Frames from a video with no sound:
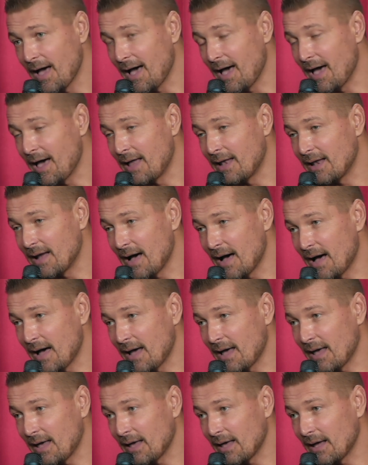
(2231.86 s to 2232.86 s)
and
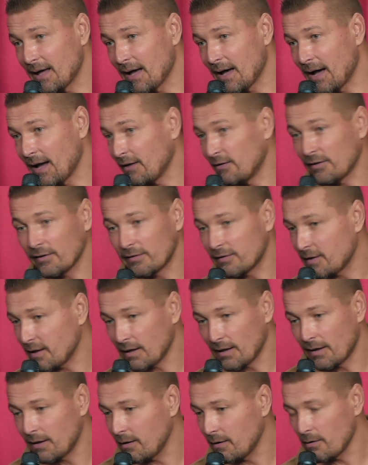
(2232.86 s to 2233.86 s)
I I just
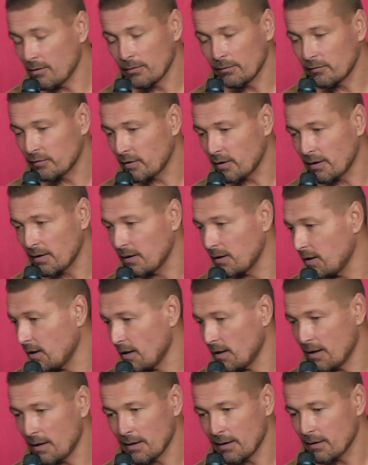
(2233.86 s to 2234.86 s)
like you know
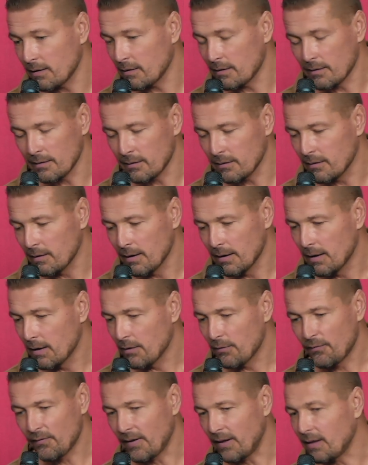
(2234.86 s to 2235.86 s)
suddenly uh,
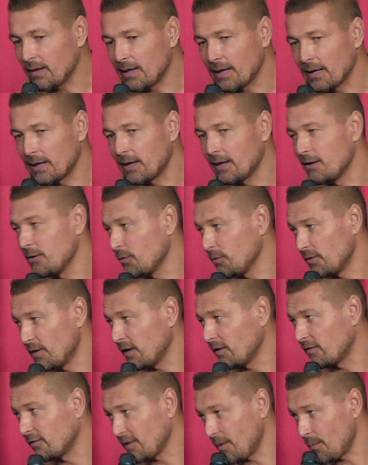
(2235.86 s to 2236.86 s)
felt like you know
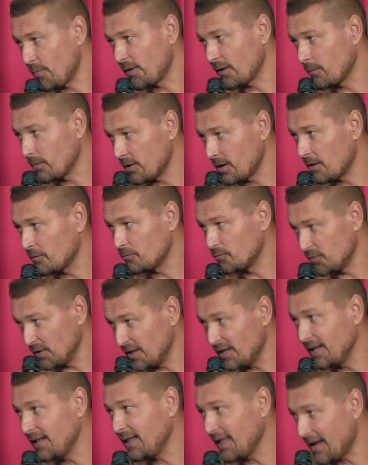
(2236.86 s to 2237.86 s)
that's something what I
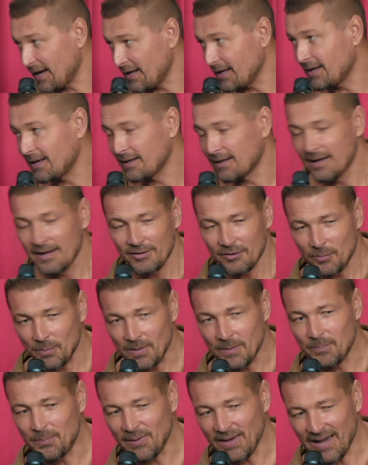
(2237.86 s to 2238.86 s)
really like to
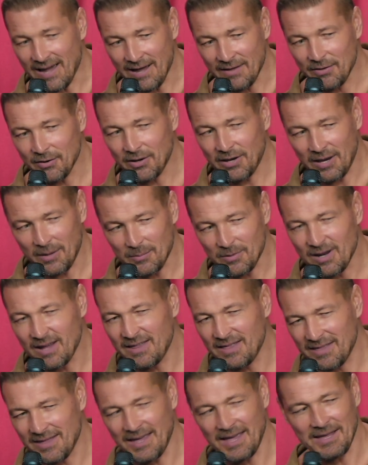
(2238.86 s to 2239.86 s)
be behind the camera
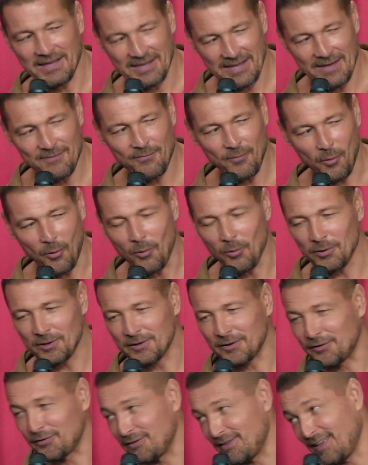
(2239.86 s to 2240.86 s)
and, and give
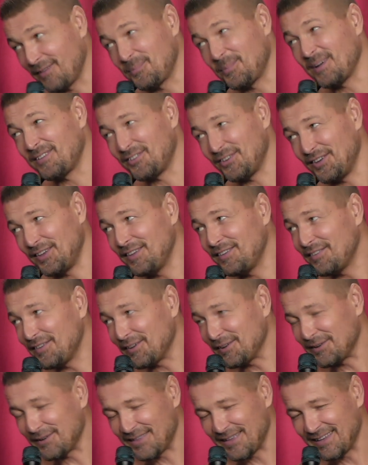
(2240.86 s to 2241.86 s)
orders. That's much
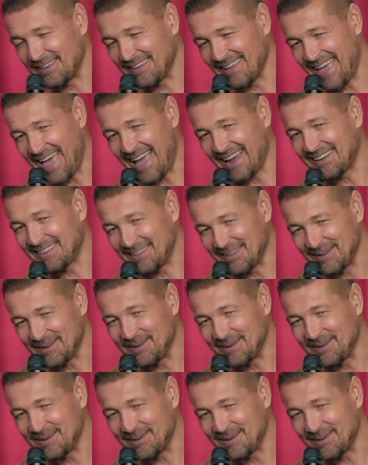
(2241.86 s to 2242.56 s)
easier than act, you